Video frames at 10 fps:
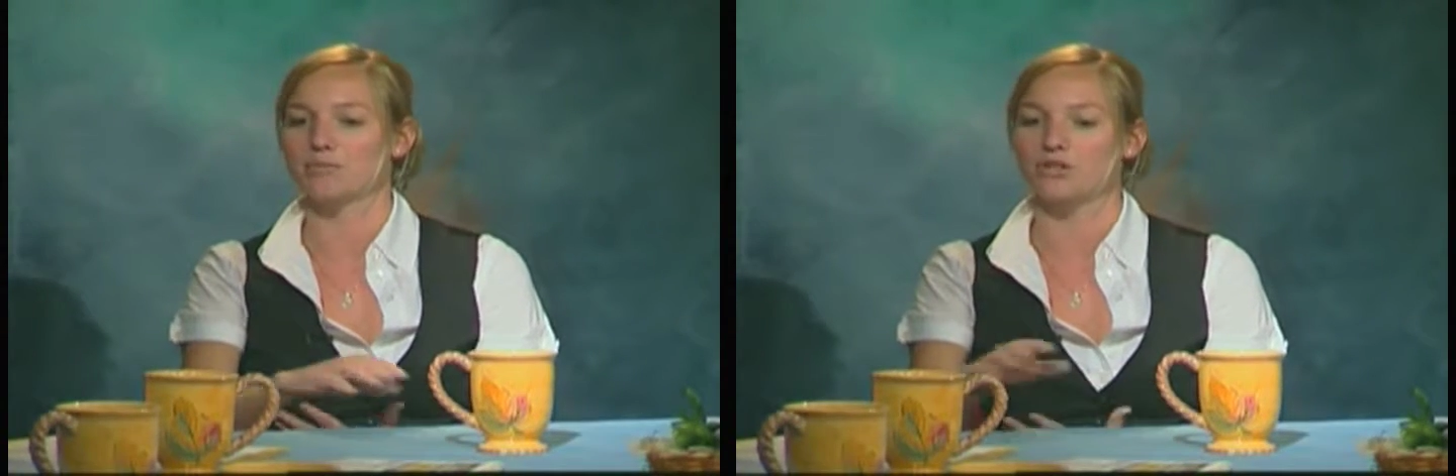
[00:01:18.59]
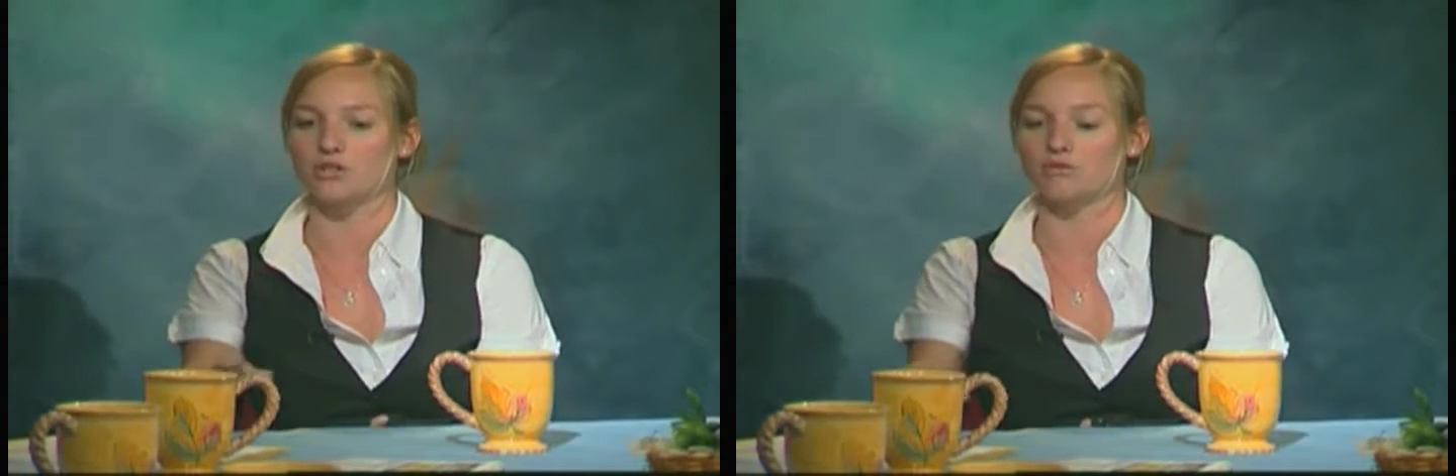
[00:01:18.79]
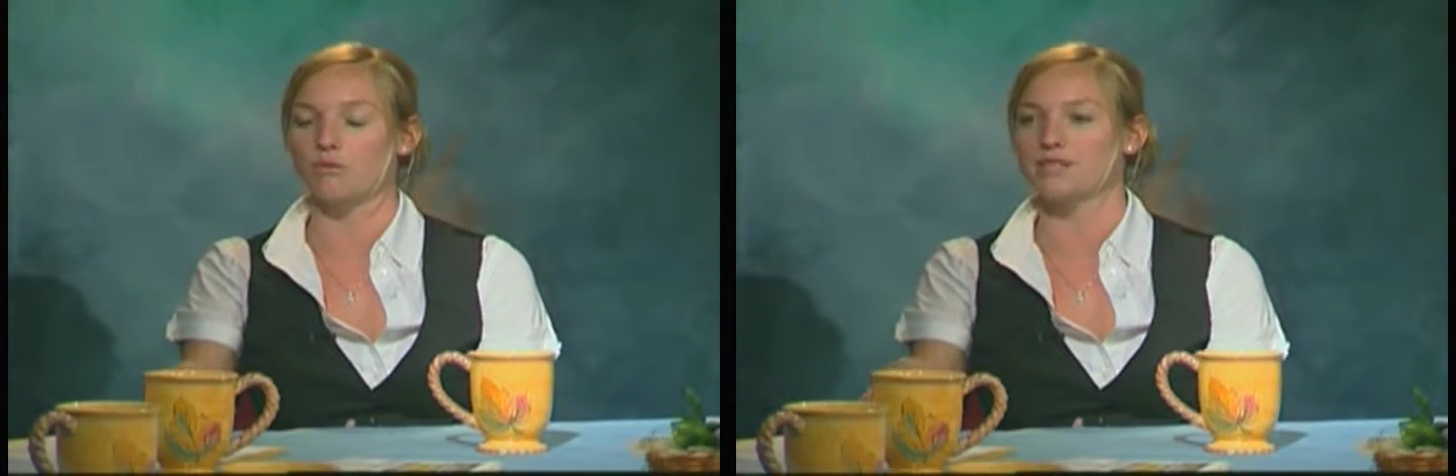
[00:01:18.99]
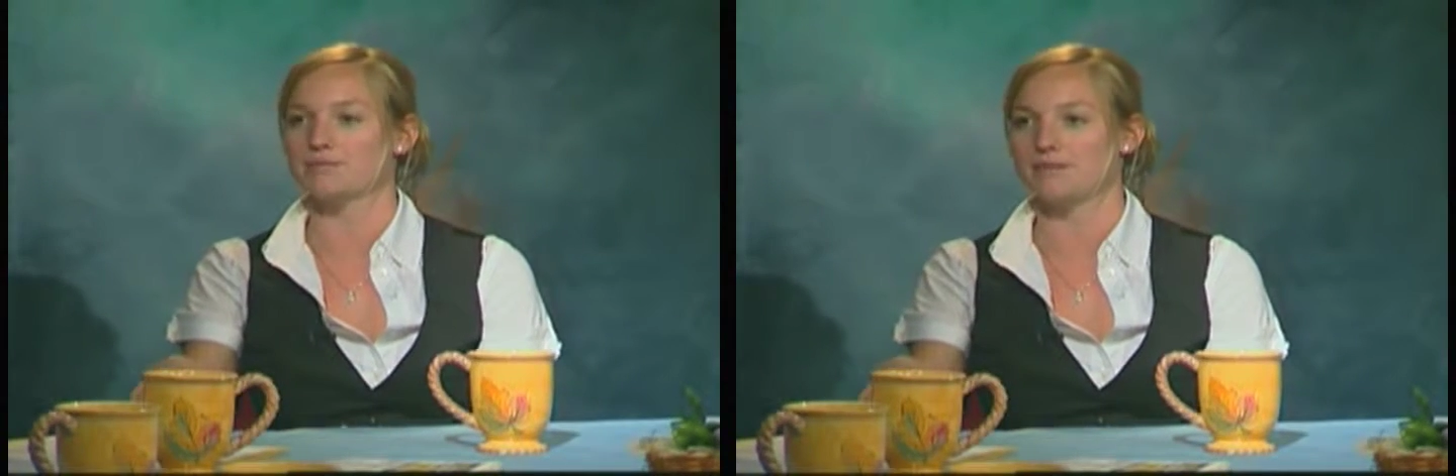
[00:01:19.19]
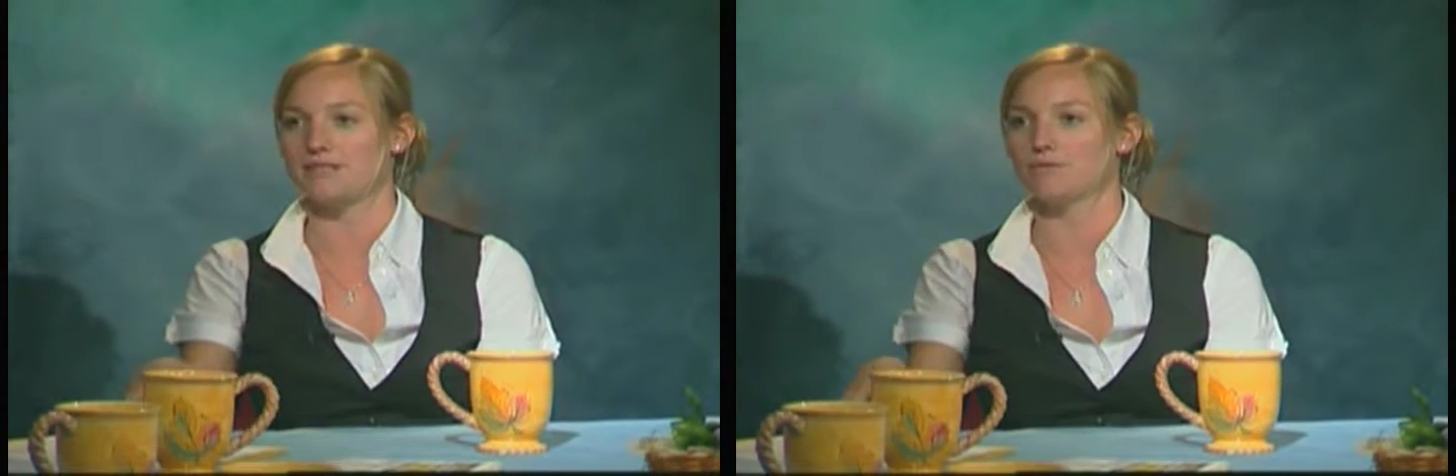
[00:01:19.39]
political
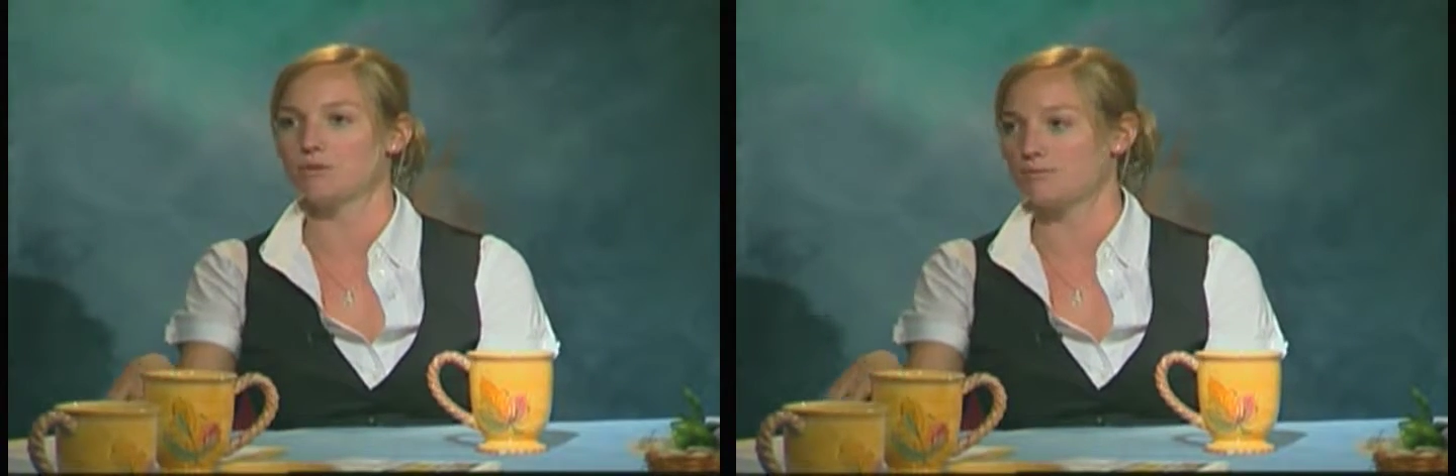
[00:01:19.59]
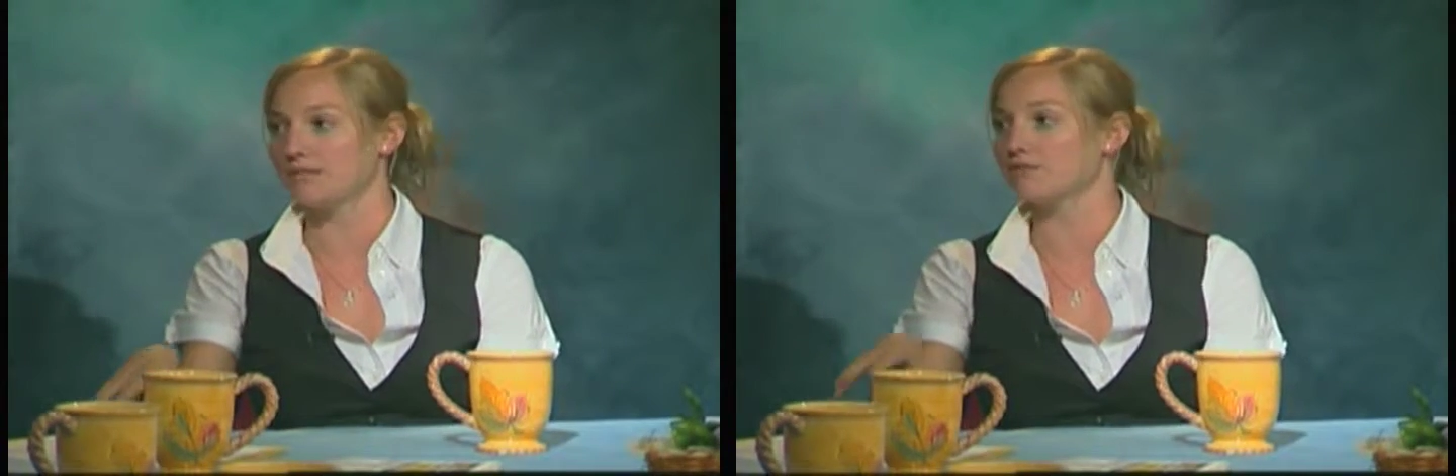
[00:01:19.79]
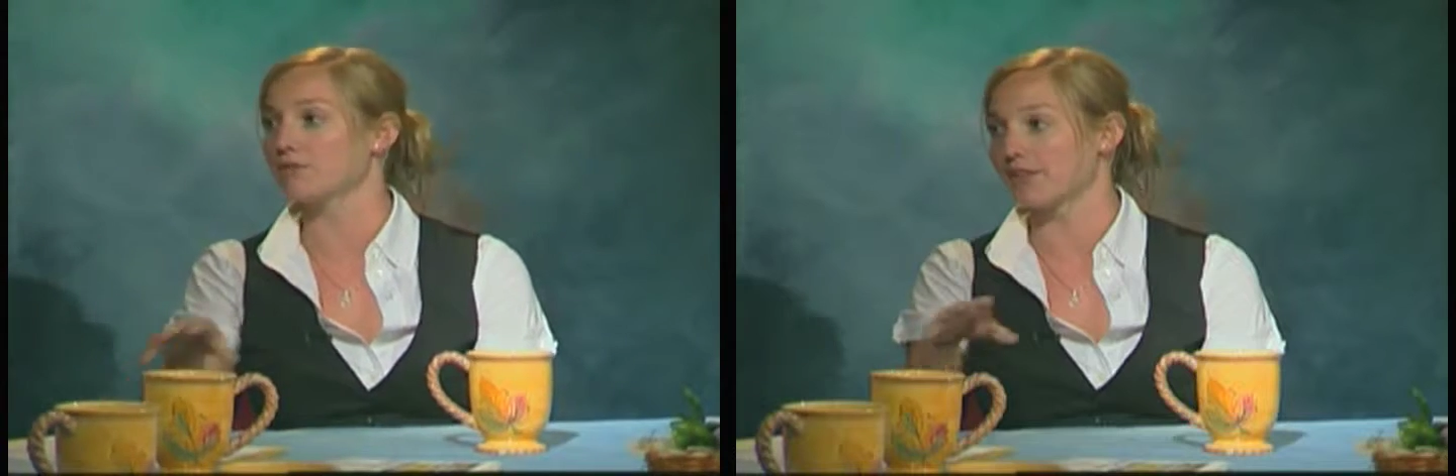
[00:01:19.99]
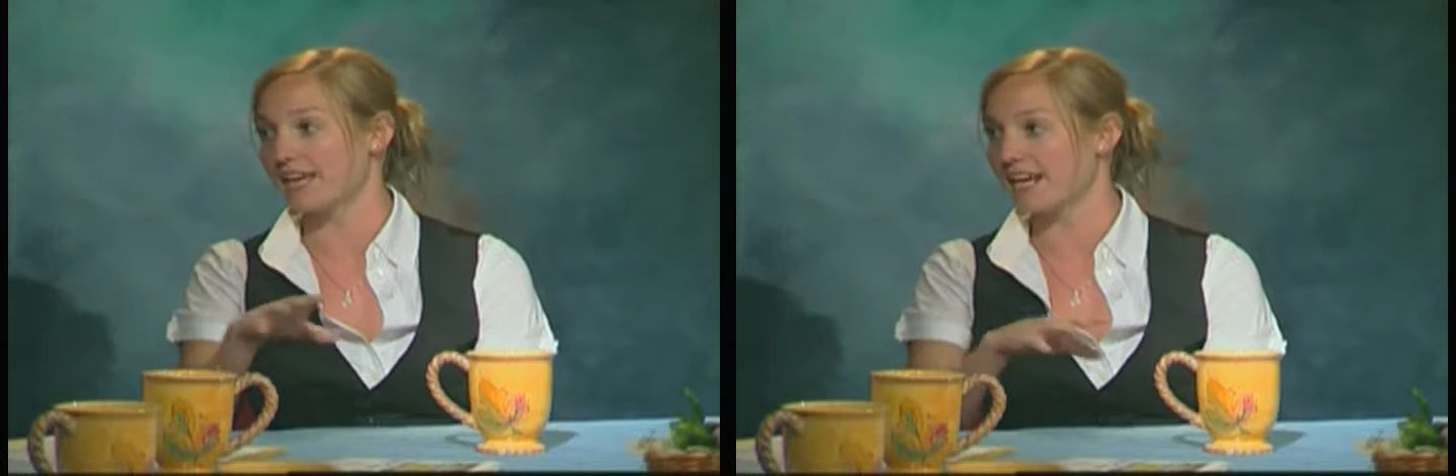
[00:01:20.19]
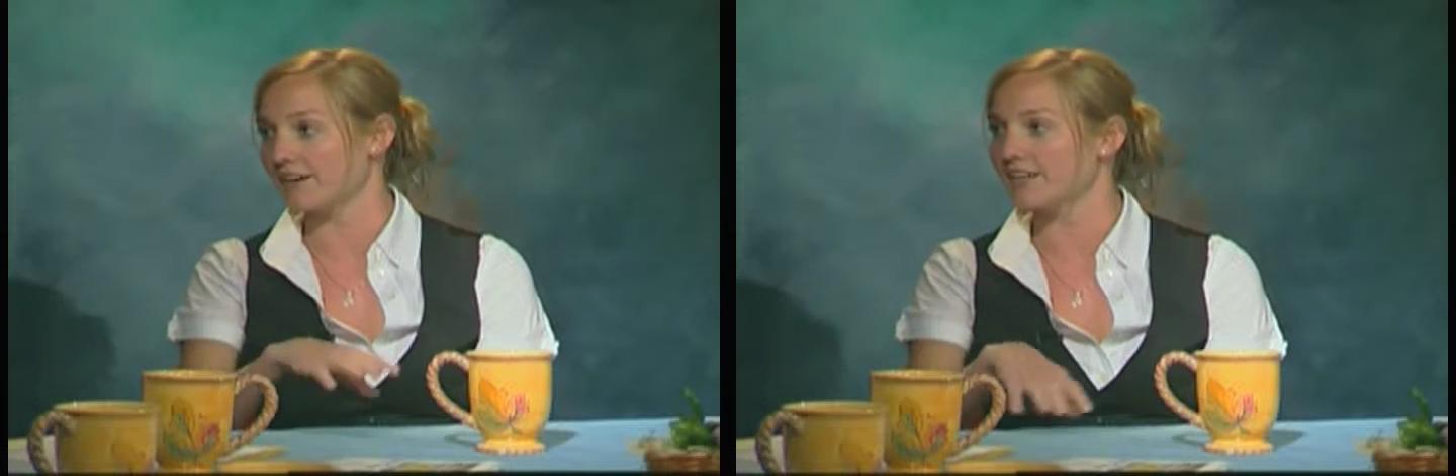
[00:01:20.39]
voice will be for
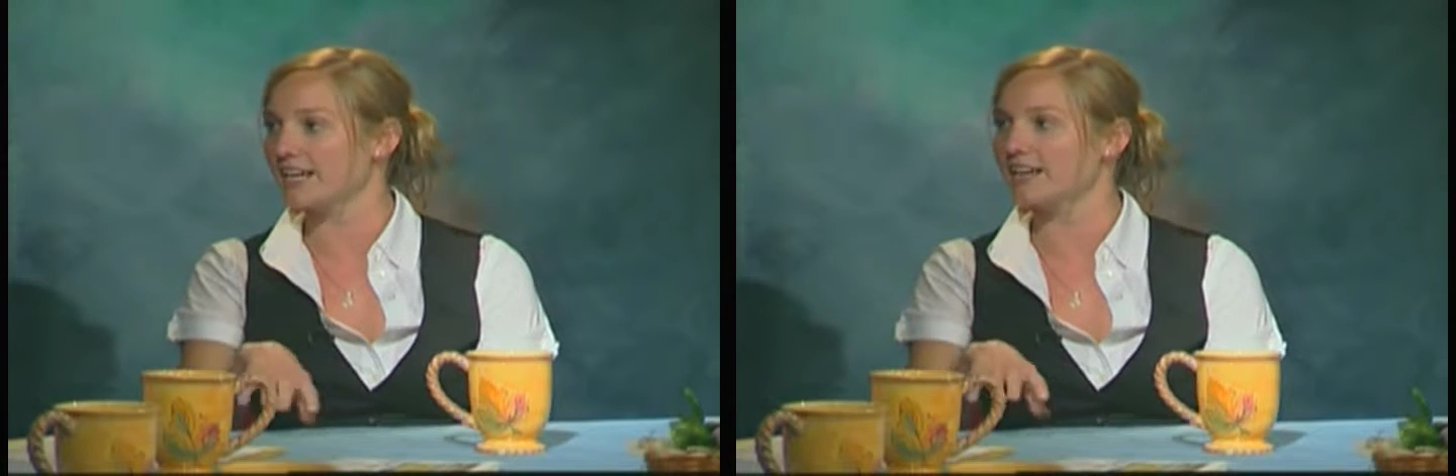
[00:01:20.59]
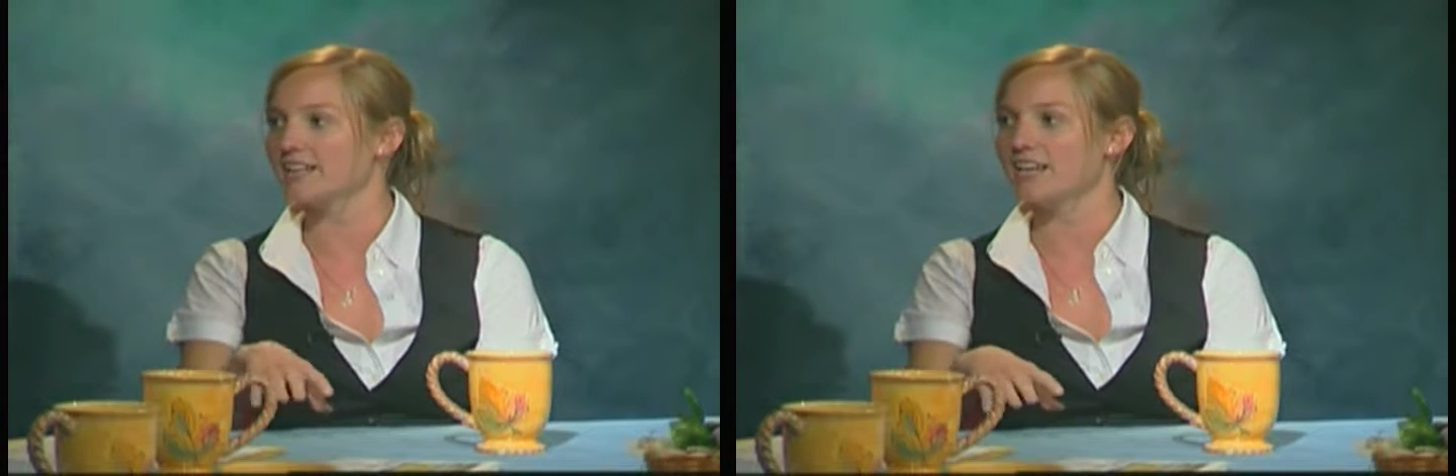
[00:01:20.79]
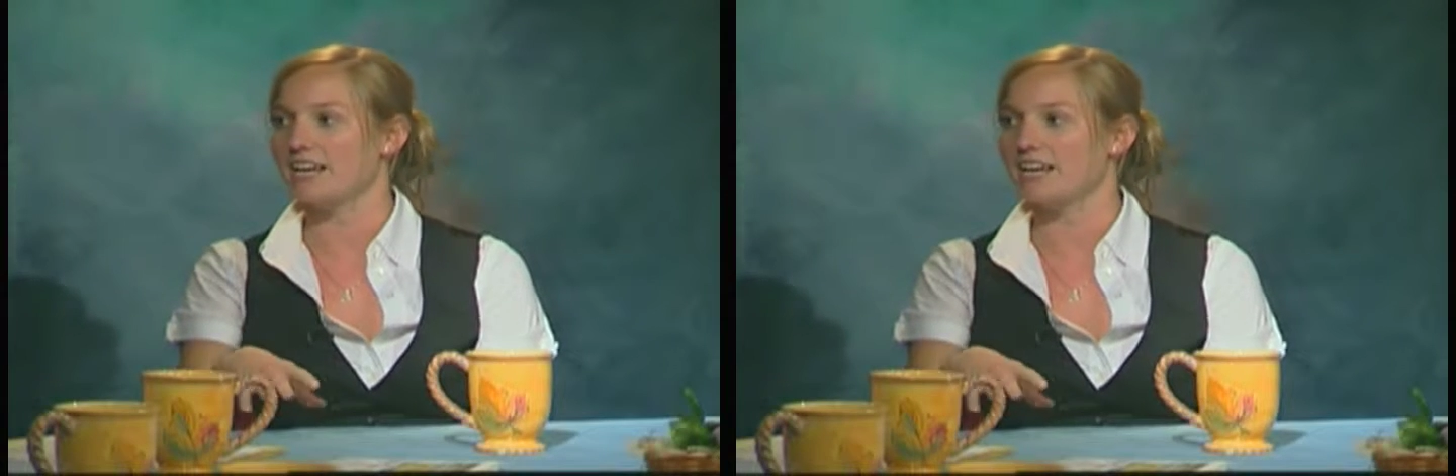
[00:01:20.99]
that area